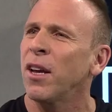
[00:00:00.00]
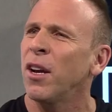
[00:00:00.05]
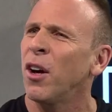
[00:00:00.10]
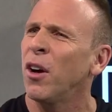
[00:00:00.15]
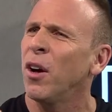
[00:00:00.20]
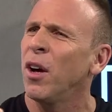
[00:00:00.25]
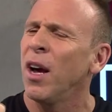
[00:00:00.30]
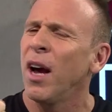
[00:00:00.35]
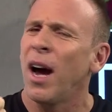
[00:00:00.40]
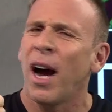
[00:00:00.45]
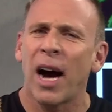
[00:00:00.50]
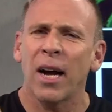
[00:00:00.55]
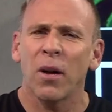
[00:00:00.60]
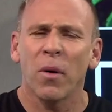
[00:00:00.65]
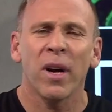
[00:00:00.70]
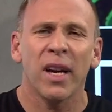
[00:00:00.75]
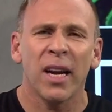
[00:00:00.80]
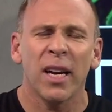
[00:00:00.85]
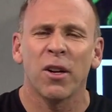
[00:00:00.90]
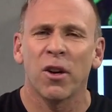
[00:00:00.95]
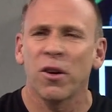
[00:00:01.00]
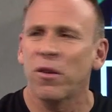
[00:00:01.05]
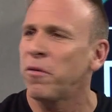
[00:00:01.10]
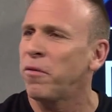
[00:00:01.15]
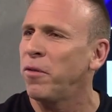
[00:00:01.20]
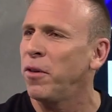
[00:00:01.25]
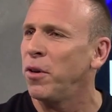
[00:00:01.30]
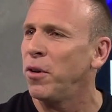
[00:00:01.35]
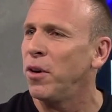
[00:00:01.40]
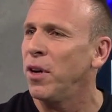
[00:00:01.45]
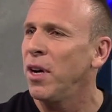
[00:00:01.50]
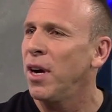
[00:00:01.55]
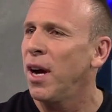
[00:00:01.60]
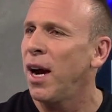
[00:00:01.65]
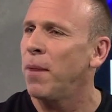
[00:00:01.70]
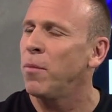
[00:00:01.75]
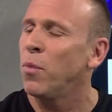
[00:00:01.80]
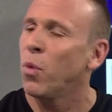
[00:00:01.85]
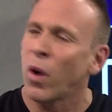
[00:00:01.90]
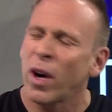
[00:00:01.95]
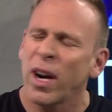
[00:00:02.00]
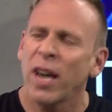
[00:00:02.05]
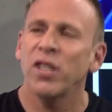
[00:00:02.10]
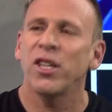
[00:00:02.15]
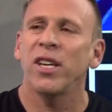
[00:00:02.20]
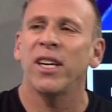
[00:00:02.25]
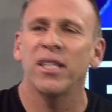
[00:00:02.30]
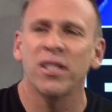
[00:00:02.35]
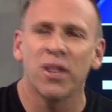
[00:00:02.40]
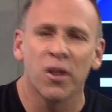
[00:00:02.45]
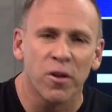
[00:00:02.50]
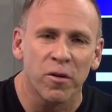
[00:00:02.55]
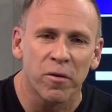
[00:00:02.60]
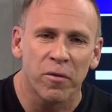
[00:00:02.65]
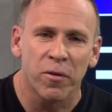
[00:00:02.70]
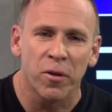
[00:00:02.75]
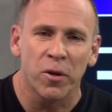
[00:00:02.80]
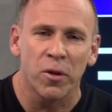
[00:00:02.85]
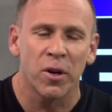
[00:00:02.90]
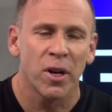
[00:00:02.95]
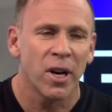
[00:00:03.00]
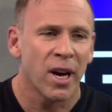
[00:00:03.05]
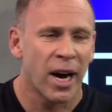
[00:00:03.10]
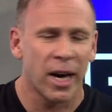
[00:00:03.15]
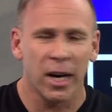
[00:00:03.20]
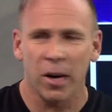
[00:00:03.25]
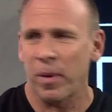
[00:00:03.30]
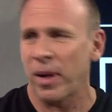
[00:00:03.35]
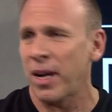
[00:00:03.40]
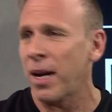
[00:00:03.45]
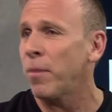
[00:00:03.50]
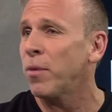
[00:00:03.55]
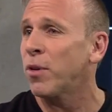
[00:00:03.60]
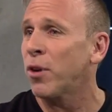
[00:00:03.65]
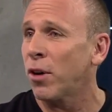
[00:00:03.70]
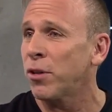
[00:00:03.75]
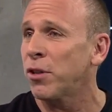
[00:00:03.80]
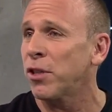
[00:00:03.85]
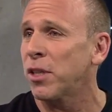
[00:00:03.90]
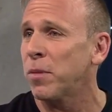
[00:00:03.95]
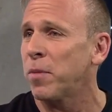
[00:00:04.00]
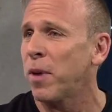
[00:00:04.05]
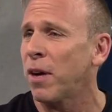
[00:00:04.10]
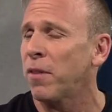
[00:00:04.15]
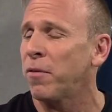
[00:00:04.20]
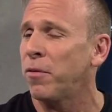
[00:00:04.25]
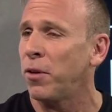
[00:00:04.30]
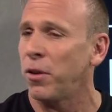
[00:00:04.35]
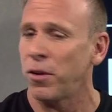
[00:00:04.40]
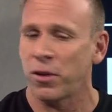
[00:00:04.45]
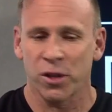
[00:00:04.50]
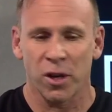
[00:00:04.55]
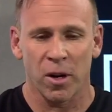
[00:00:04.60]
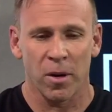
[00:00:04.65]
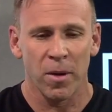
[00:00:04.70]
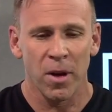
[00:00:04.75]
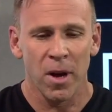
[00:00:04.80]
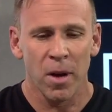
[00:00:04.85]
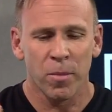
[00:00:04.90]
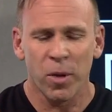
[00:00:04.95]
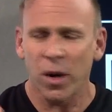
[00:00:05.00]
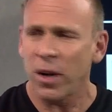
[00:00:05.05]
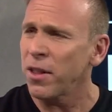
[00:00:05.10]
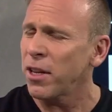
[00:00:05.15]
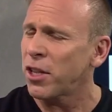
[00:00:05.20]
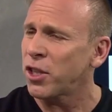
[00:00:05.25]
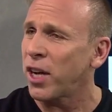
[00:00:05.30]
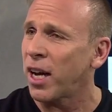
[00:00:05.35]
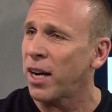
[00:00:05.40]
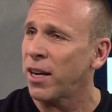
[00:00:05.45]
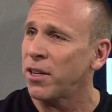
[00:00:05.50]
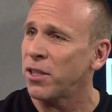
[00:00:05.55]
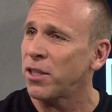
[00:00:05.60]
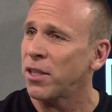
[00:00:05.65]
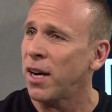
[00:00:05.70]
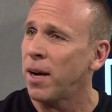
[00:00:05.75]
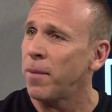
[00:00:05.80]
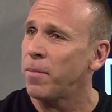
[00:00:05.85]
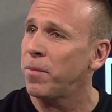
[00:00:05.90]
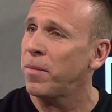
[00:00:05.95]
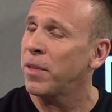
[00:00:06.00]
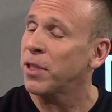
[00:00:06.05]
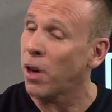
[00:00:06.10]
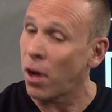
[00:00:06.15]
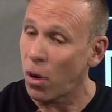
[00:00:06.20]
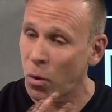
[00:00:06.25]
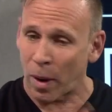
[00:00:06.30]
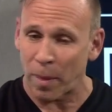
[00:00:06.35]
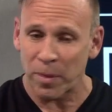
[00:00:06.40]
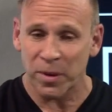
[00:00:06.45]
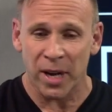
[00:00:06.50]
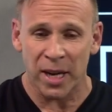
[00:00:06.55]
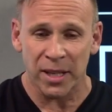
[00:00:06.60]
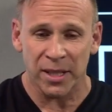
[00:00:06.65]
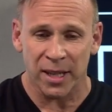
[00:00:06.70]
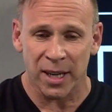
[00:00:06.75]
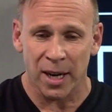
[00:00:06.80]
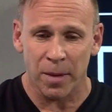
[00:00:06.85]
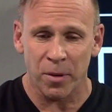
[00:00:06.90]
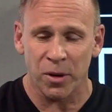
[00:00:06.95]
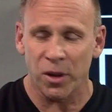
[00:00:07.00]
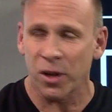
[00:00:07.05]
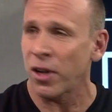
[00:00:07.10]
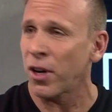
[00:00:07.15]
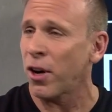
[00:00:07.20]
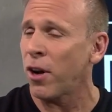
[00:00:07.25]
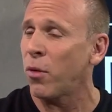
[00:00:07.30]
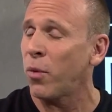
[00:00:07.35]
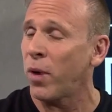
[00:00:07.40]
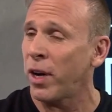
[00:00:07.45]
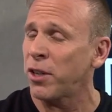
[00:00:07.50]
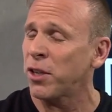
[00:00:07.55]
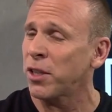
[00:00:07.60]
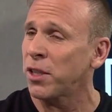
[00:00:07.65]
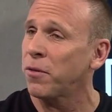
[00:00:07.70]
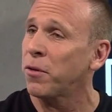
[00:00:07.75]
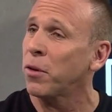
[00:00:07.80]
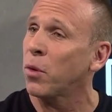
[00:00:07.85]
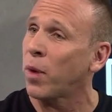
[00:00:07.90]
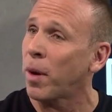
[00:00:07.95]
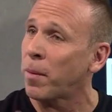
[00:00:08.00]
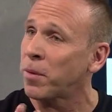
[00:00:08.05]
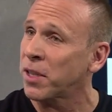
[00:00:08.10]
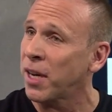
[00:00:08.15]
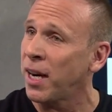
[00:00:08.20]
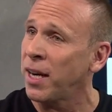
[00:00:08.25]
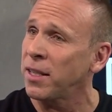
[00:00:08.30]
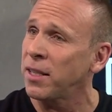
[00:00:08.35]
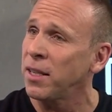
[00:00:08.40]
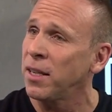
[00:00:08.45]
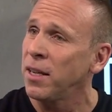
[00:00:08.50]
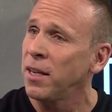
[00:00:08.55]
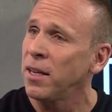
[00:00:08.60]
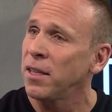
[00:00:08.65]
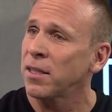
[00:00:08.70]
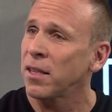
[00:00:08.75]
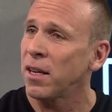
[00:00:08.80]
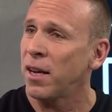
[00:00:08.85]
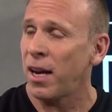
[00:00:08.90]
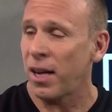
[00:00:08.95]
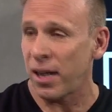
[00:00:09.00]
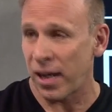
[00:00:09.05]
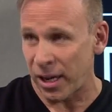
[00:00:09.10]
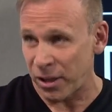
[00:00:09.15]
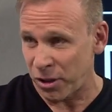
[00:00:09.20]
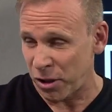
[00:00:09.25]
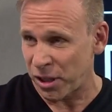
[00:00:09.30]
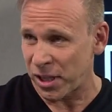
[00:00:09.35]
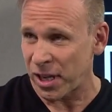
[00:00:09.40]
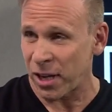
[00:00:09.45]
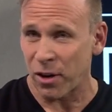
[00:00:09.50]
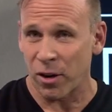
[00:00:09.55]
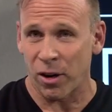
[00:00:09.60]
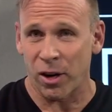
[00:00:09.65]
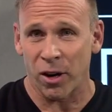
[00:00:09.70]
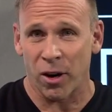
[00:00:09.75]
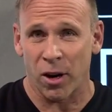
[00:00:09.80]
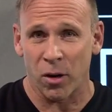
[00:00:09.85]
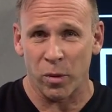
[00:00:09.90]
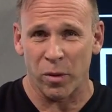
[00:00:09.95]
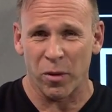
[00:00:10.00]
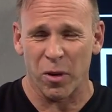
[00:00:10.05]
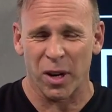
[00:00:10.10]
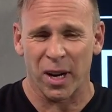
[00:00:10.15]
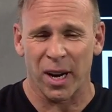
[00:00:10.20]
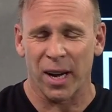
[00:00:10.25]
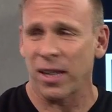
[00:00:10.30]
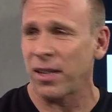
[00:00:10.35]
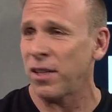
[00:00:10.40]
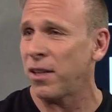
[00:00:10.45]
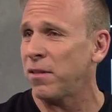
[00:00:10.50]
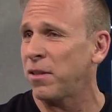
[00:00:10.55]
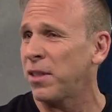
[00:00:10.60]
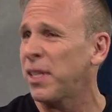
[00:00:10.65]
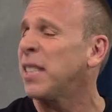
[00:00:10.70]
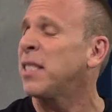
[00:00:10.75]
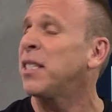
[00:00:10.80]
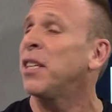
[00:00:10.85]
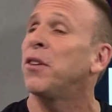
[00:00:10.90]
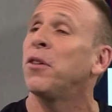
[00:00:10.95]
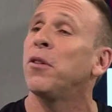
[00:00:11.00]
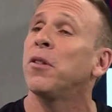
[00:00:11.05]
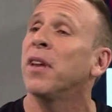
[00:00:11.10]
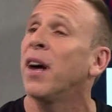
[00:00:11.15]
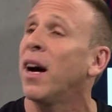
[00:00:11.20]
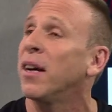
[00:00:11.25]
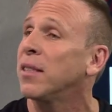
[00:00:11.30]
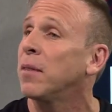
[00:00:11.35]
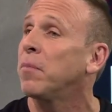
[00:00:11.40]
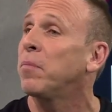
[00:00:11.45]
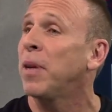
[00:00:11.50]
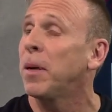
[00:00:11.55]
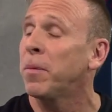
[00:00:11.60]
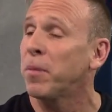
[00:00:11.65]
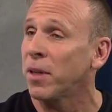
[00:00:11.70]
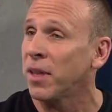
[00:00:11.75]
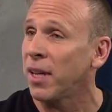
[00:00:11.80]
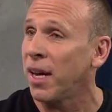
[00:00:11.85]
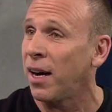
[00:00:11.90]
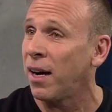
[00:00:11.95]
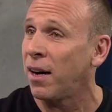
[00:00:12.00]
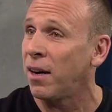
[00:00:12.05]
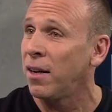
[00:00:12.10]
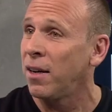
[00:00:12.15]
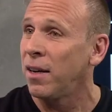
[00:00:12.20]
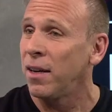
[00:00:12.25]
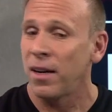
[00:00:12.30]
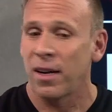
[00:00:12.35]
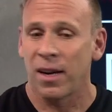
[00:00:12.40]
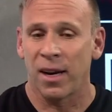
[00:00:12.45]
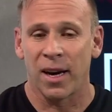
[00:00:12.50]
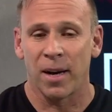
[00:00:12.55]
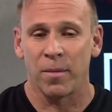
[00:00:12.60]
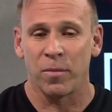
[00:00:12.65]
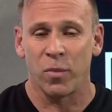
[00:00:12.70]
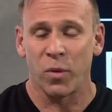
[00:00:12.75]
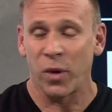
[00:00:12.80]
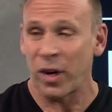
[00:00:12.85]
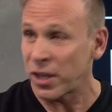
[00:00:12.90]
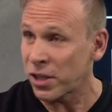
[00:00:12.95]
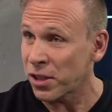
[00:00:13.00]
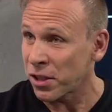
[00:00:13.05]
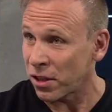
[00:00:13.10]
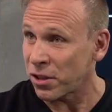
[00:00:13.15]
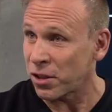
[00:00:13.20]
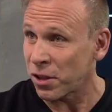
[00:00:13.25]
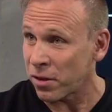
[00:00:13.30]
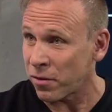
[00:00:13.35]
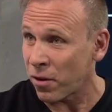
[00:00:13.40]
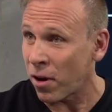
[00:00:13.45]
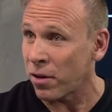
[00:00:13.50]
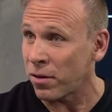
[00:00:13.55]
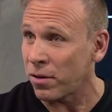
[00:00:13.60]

you know, how do I eat good food? What actually is good food? How do I become conscious about food? So part of the challenge, there's a whole website set up, and you can go and register for the website. So as you said earlier on, we've got like 62,000 people now registered sort of